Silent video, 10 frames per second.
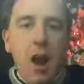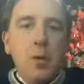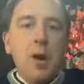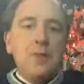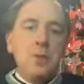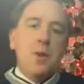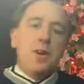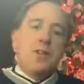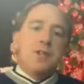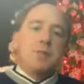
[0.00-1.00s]
All right, we'll have to work
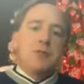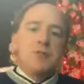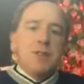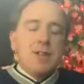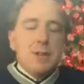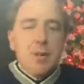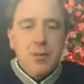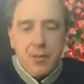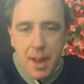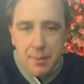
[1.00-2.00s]
on the split screen some
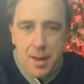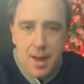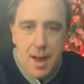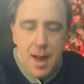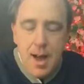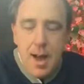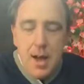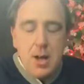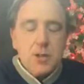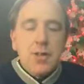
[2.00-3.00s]
other time.
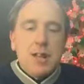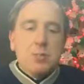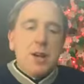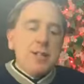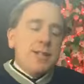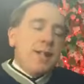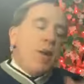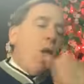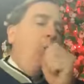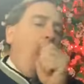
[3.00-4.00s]
So that's what I see
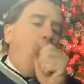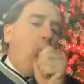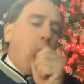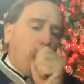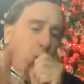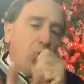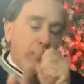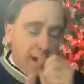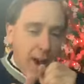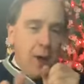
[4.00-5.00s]

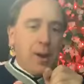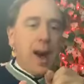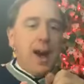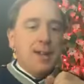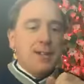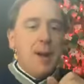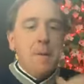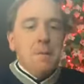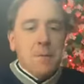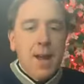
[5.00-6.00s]
right now, guys.
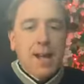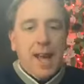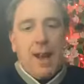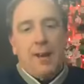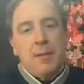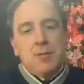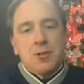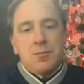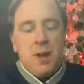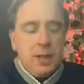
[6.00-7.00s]
And again, I'm
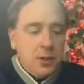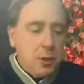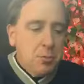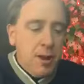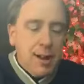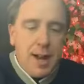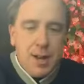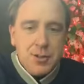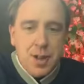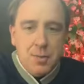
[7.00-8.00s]
just a little
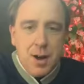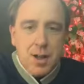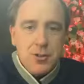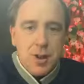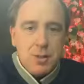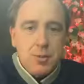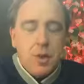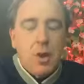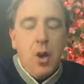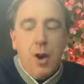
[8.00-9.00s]
bronchitis. So I apologize for
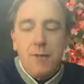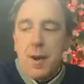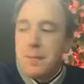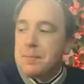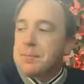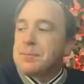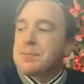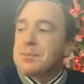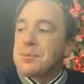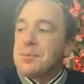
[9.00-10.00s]
the cough.
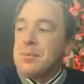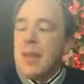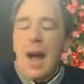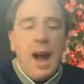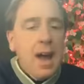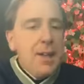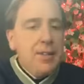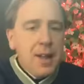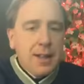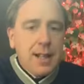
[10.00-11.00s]
I
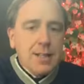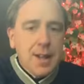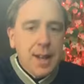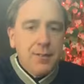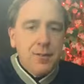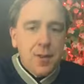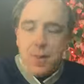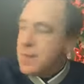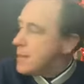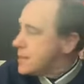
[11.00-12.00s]
think that's it for
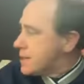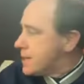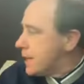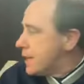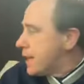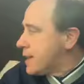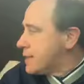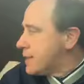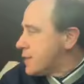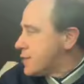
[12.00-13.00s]
this Sunday's
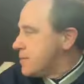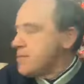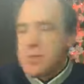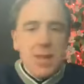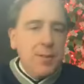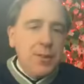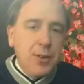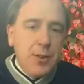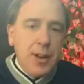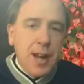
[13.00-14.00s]
edition.
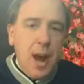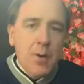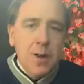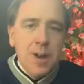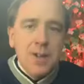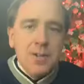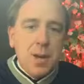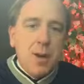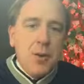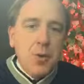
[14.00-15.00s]
7:30 now.
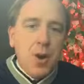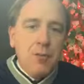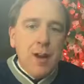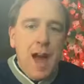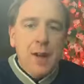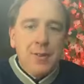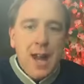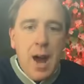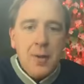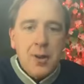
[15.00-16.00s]
Somehow talk for half an
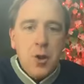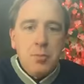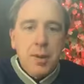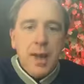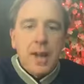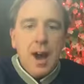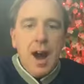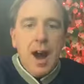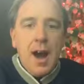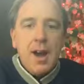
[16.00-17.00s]
hour. No big
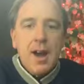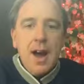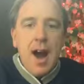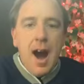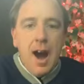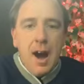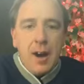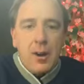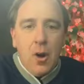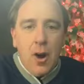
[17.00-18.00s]
uh,
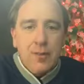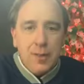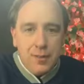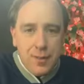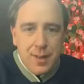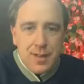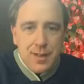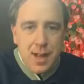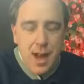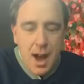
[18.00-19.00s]
uh, coughing
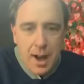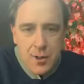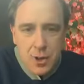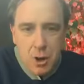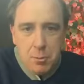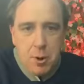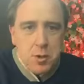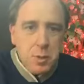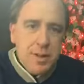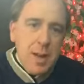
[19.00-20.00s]
fits. Uh, Joan
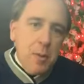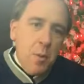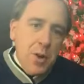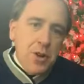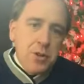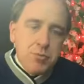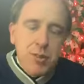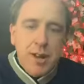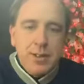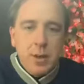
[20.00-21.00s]
Perks, what type of winter's
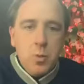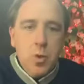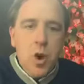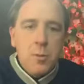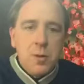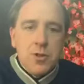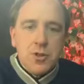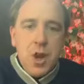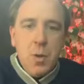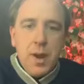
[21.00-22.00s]
predicted? Warm or
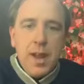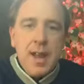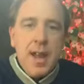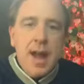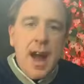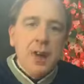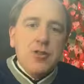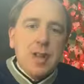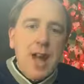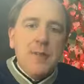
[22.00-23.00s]
snowy? I
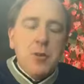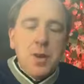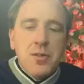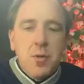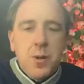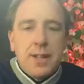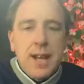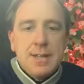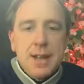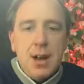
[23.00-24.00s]
usually have the winter
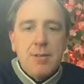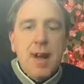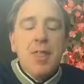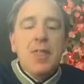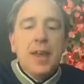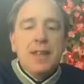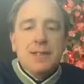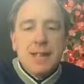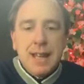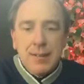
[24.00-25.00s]
forecast out around
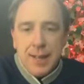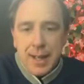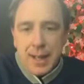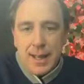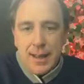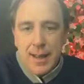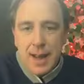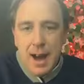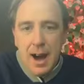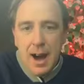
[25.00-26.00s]
Thanksgiving.
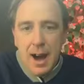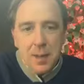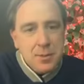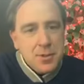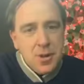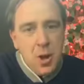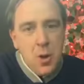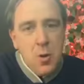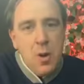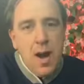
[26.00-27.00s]
Um,
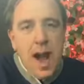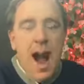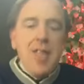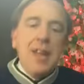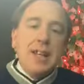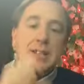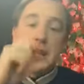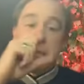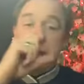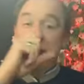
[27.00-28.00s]
so I think it's
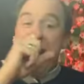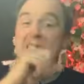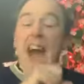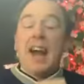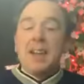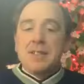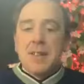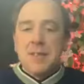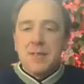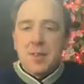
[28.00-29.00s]
going to be an
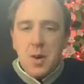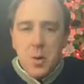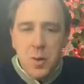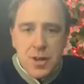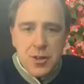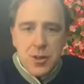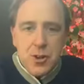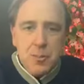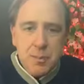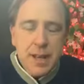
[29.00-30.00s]
active
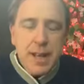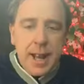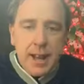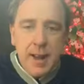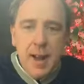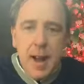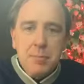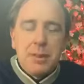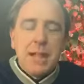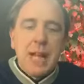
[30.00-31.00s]
winter, meaning
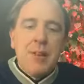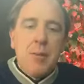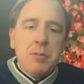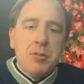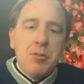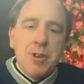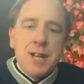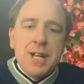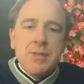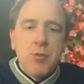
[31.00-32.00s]
plenty of
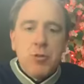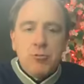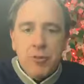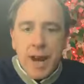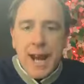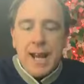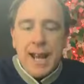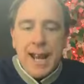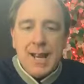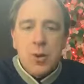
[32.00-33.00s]
opportunities for rain
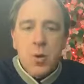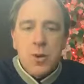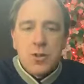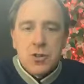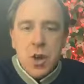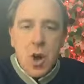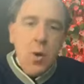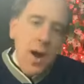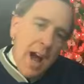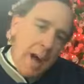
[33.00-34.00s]
and or
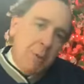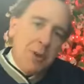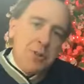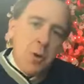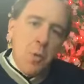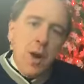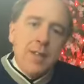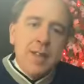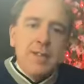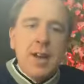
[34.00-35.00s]
snow. I'm also one
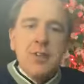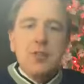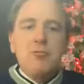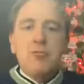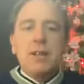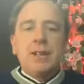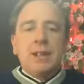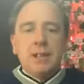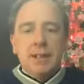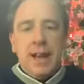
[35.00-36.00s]
that doesn't really
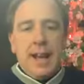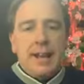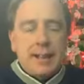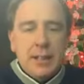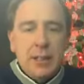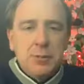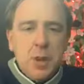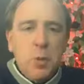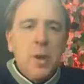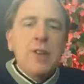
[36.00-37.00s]
like the
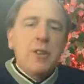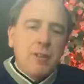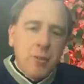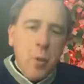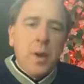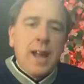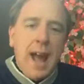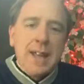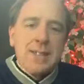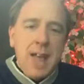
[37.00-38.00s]
the winter
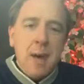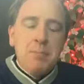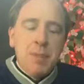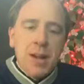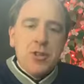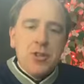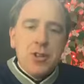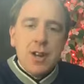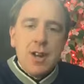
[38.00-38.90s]
forecast that much.